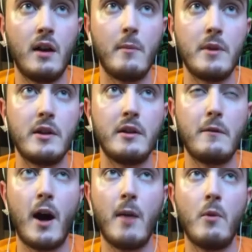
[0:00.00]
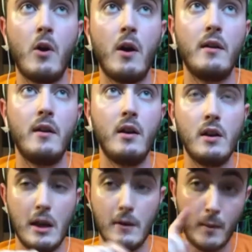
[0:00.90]
I mean, if I'm not
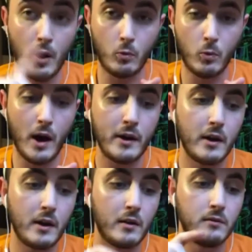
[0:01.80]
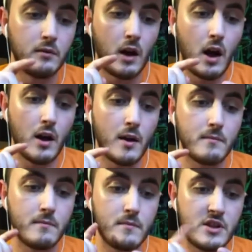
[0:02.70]
writing,
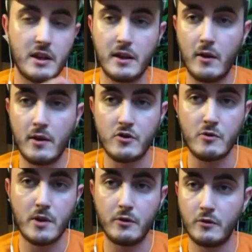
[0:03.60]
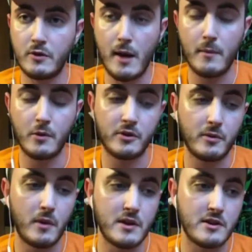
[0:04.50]
seeking out instrumentals or dabbling with some
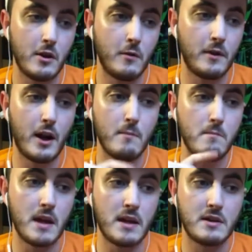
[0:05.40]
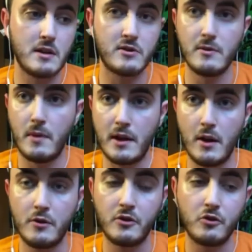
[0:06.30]
myself, then I'm mixing somebody
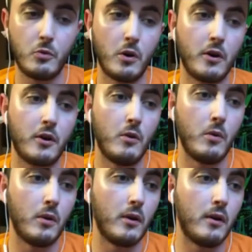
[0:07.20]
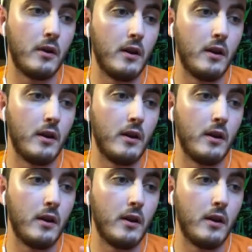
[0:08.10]
else's work, or